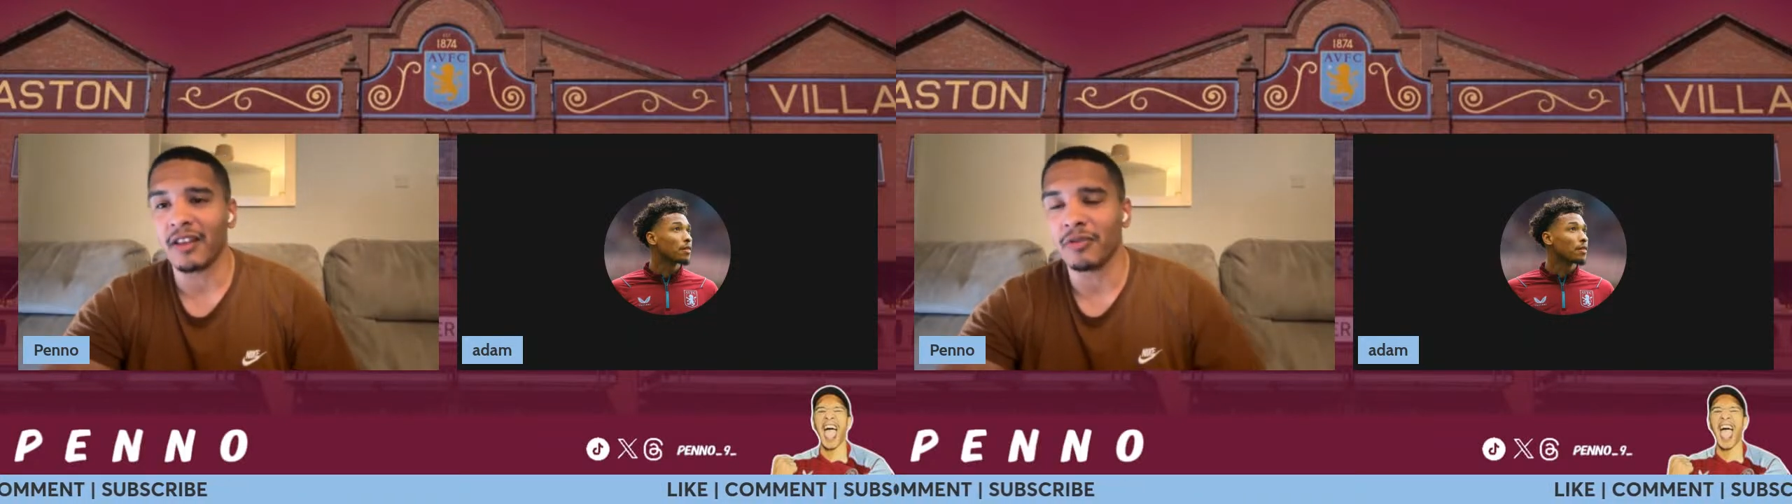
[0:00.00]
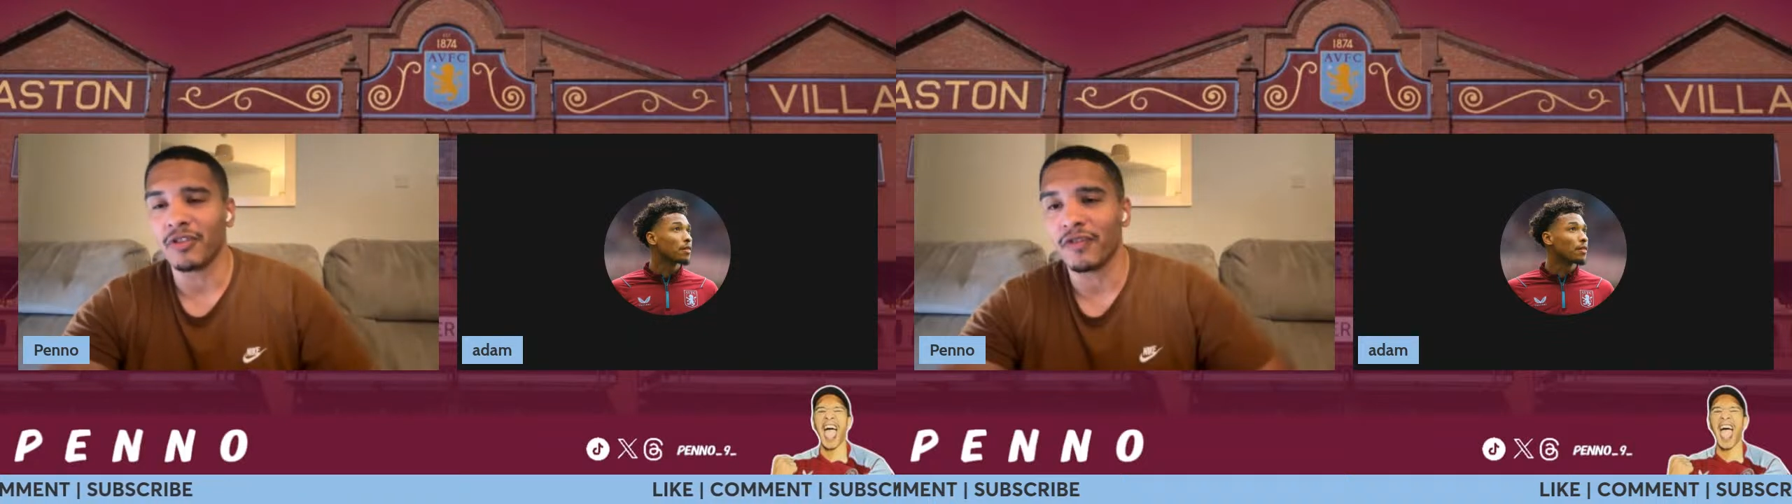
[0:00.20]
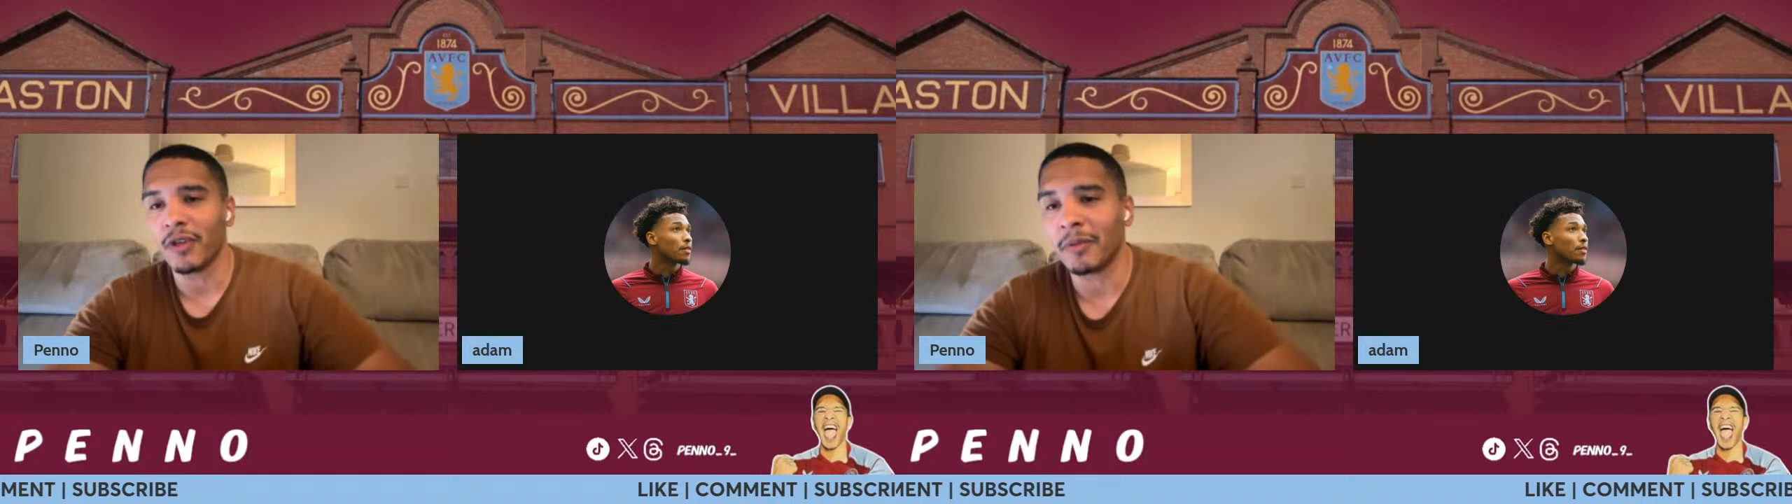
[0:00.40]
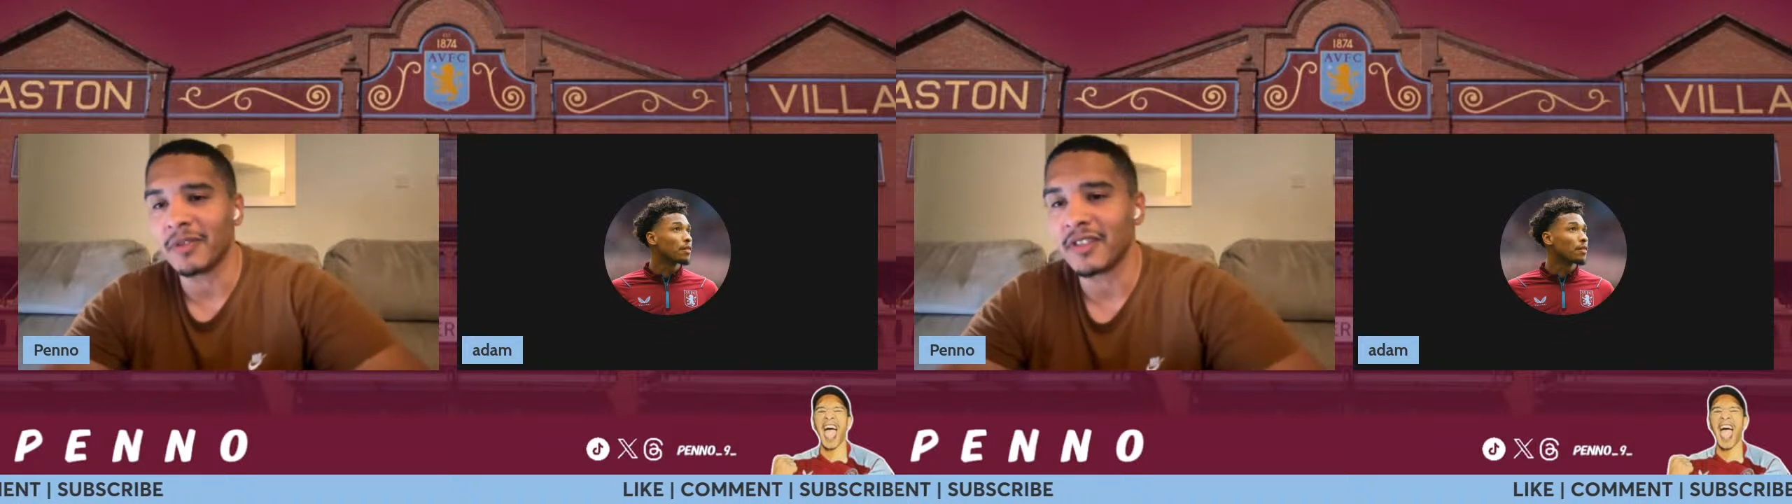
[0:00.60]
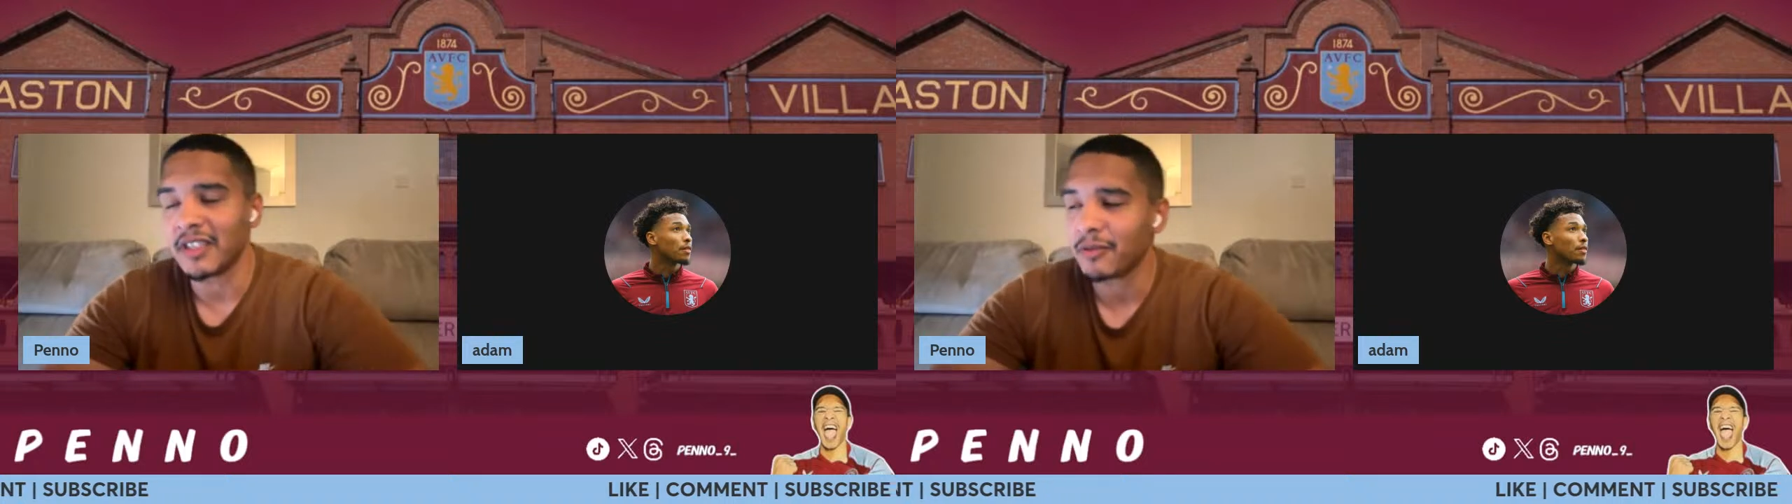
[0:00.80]
there was a few
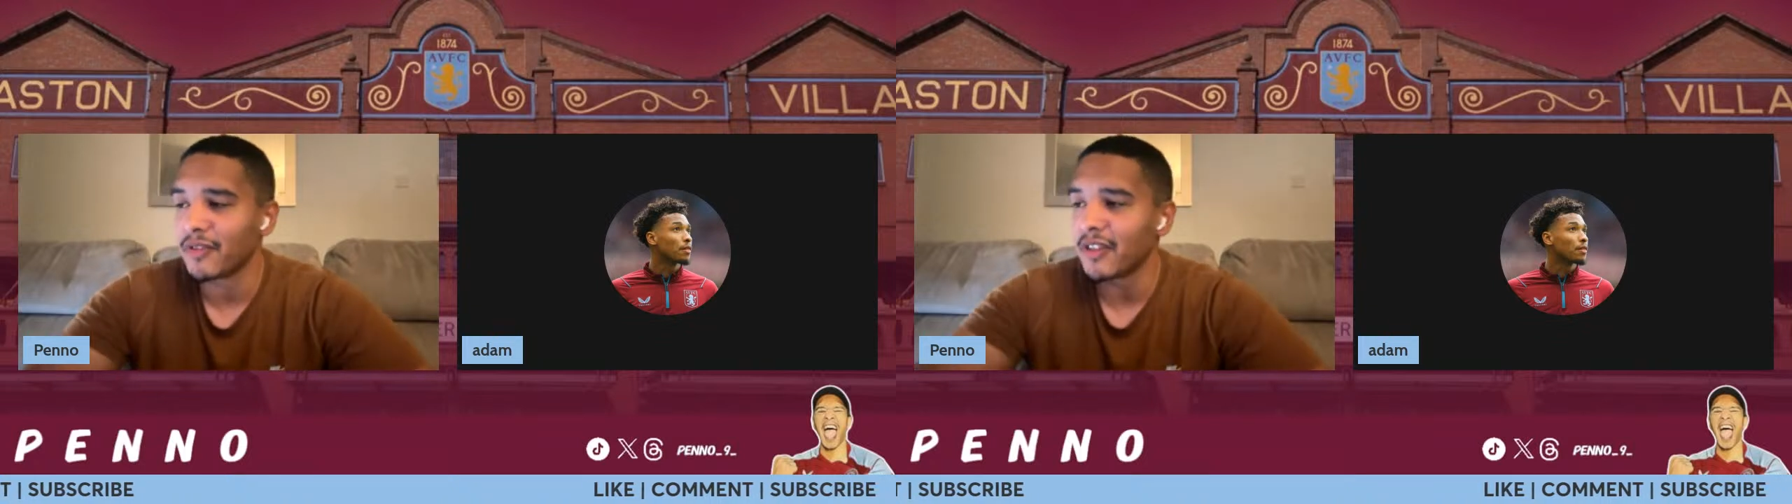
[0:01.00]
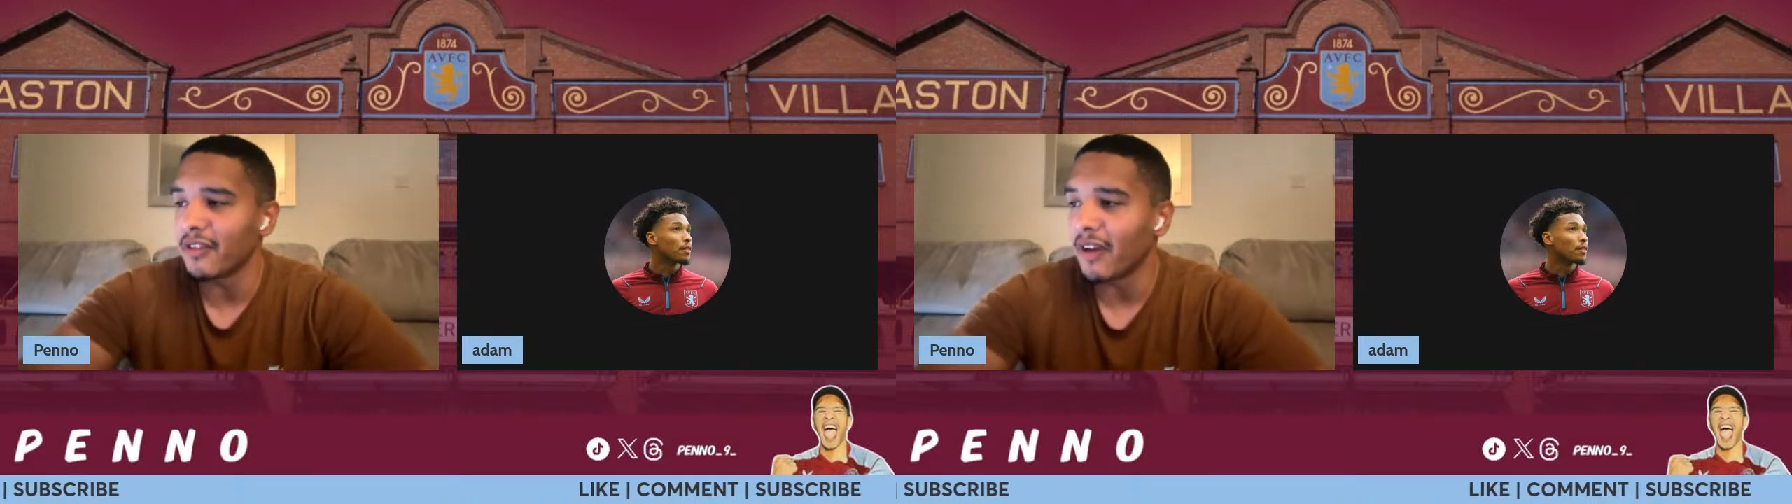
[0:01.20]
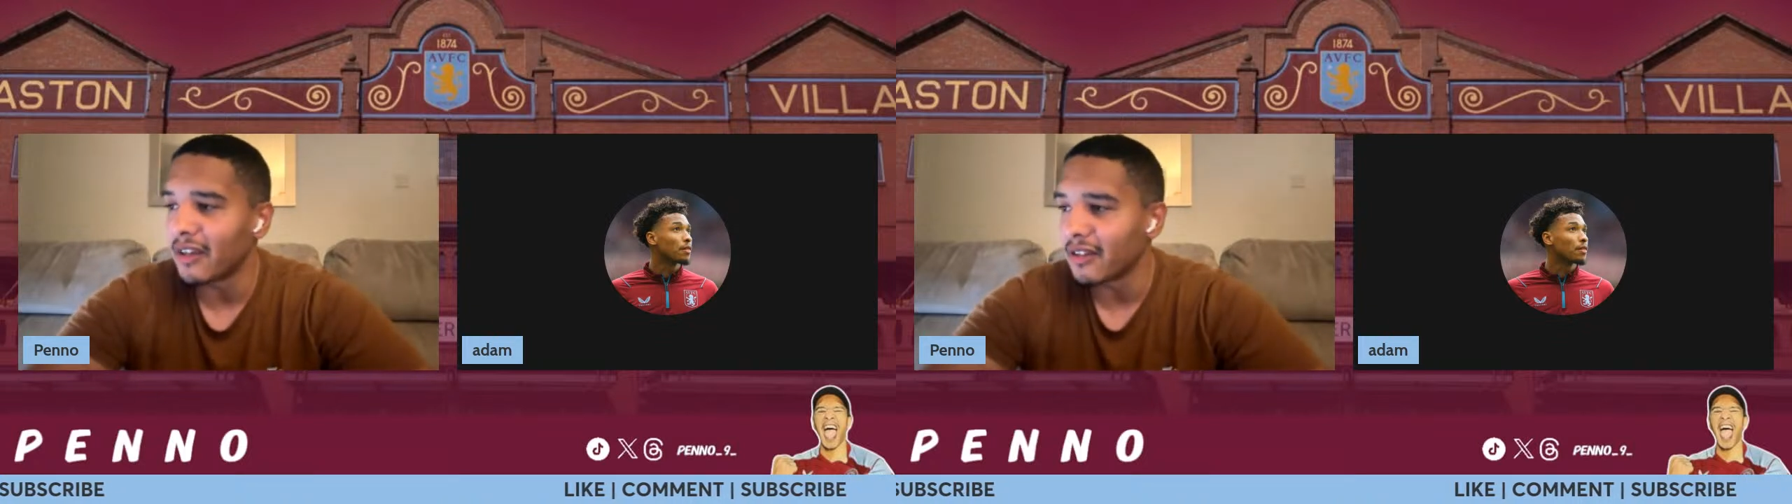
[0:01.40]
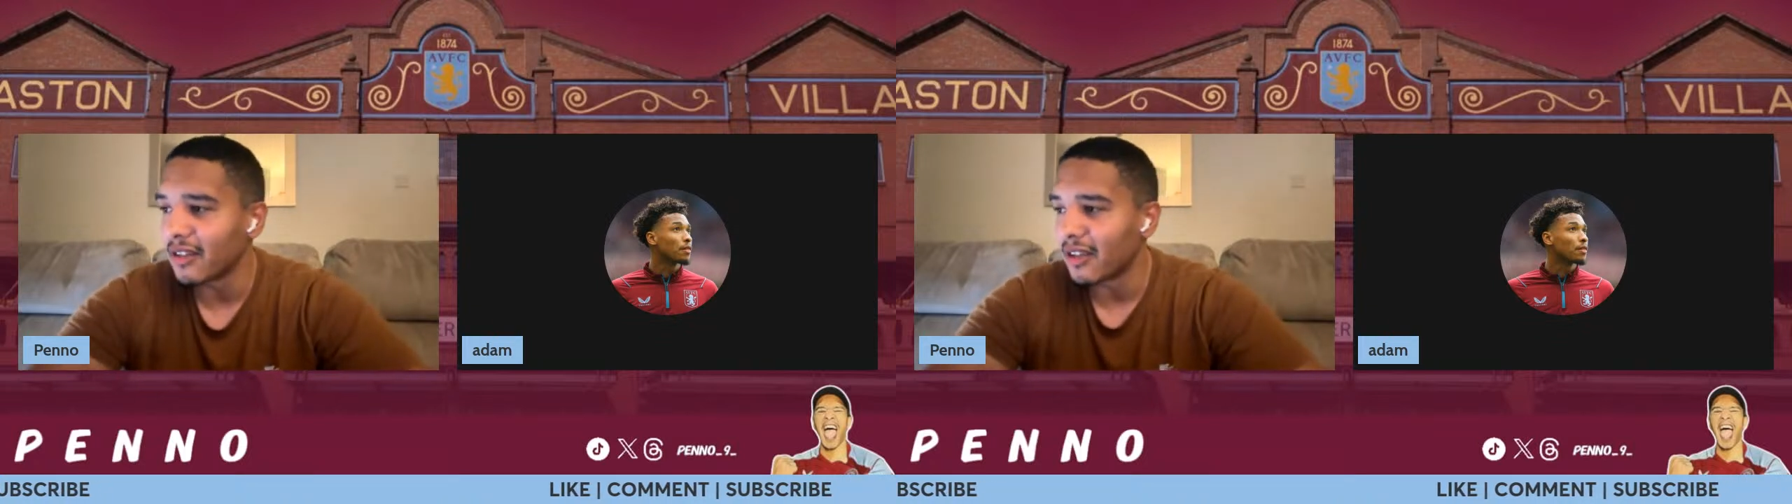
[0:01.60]
empty seats within the ground,